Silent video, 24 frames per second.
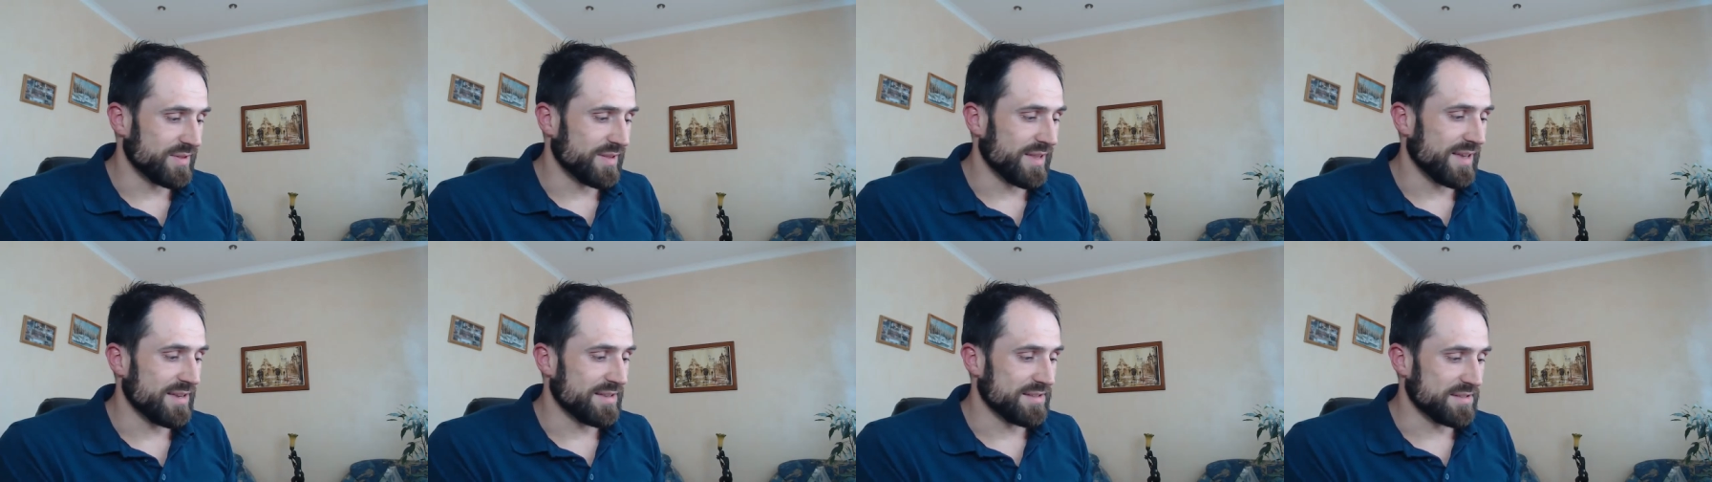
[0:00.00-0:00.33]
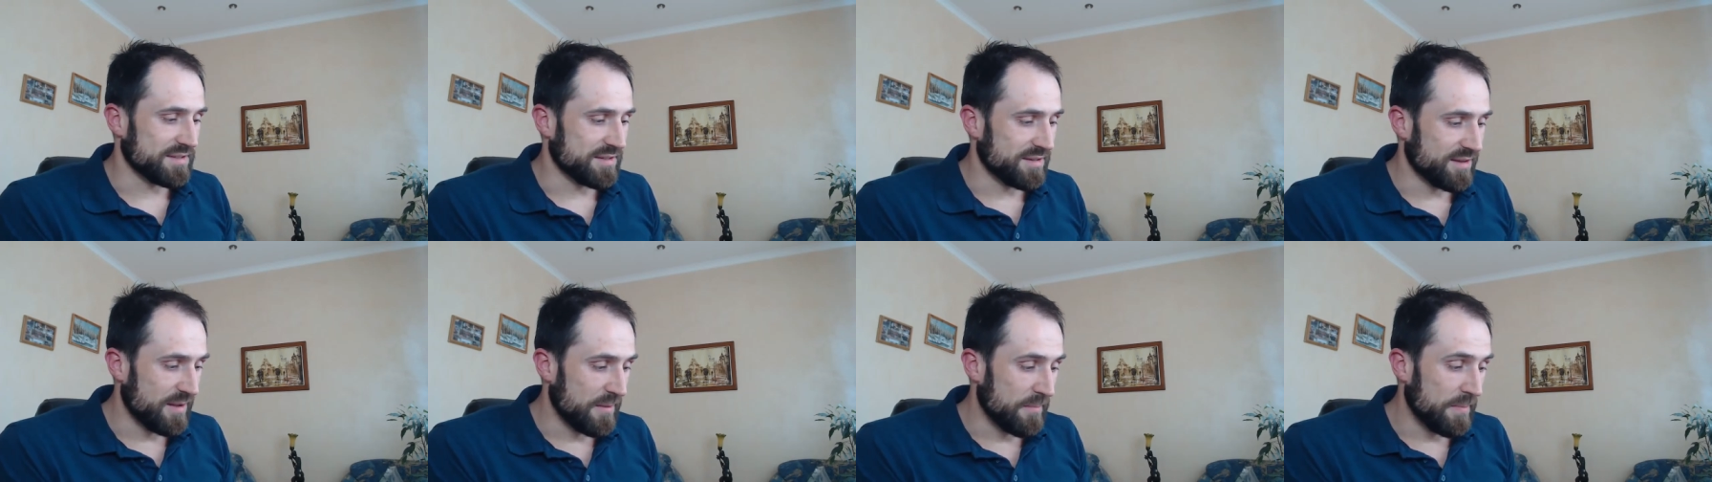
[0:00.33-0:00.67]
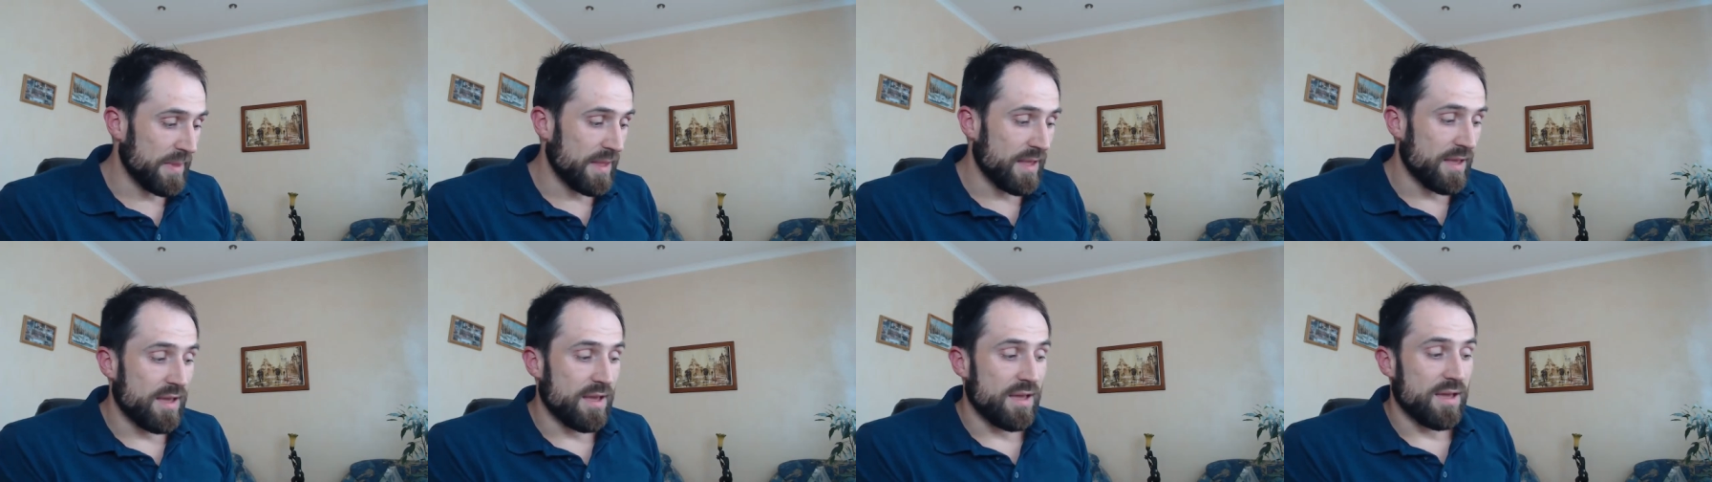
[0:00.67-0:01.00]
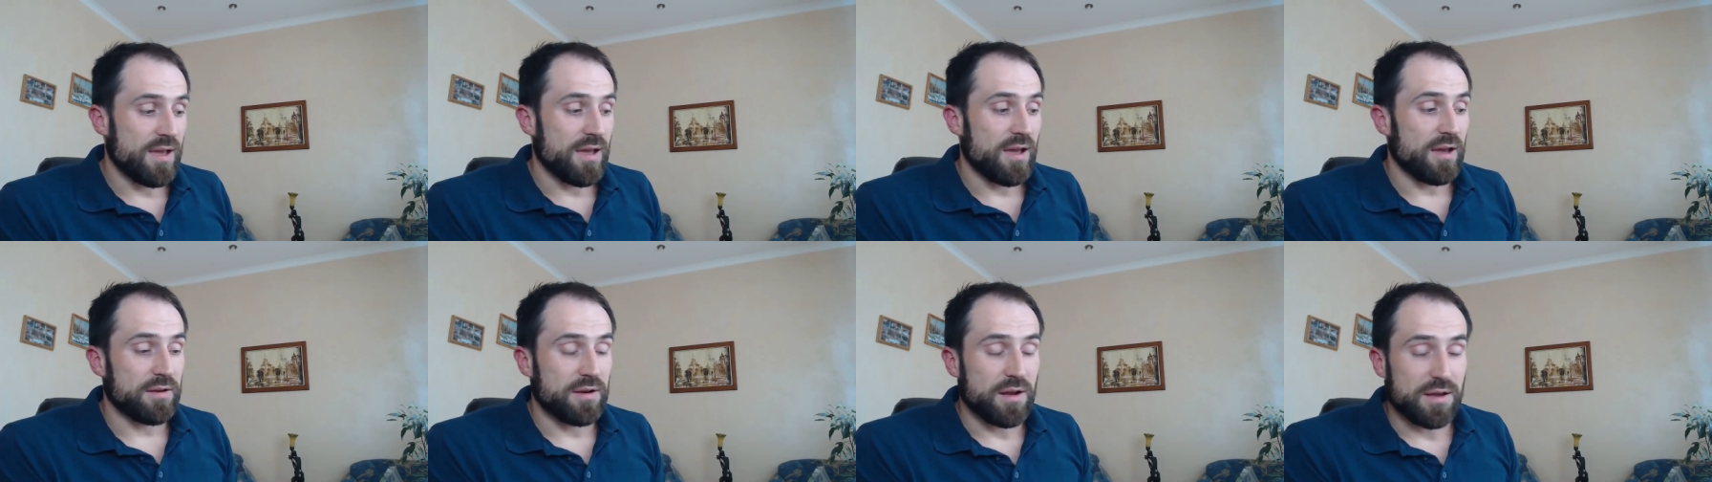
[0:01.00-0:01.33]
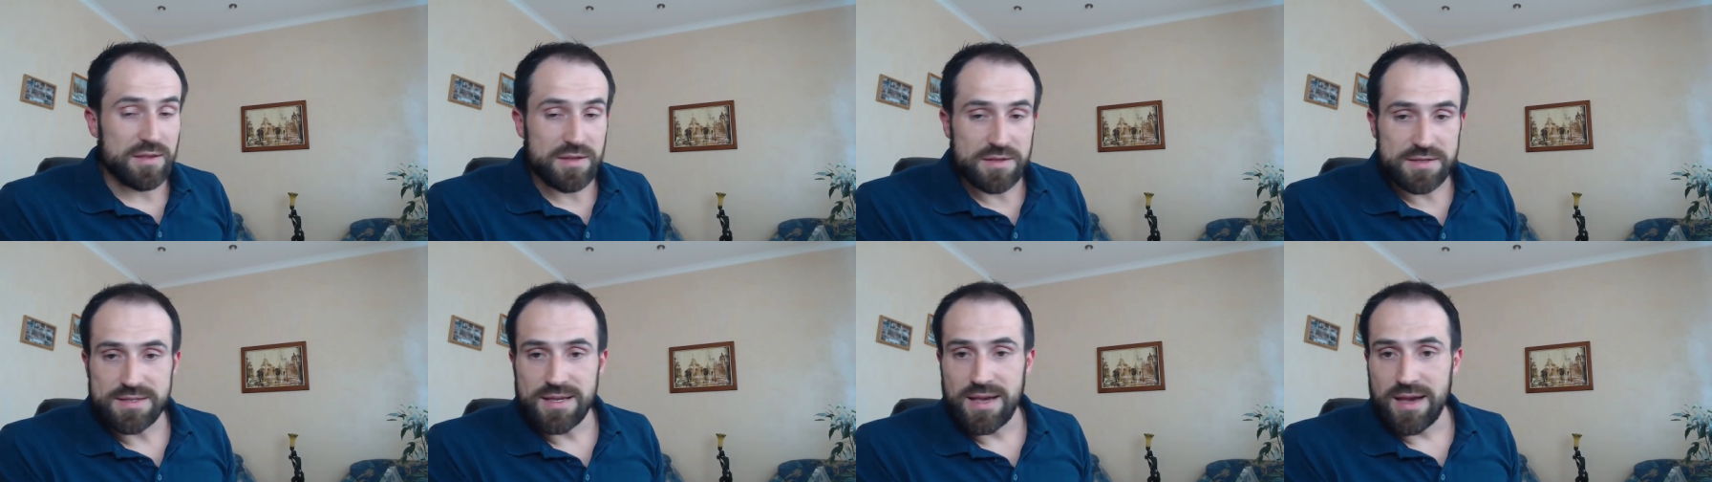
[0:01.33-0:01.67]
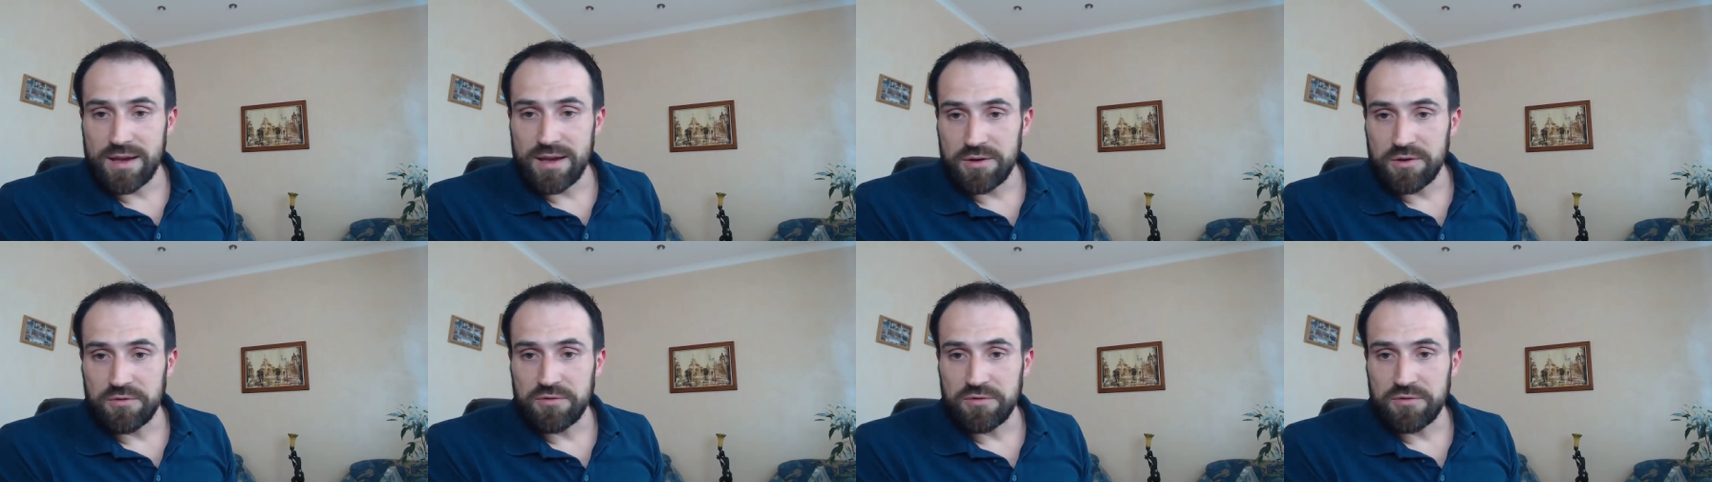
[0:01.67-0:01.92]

the lazy. Another side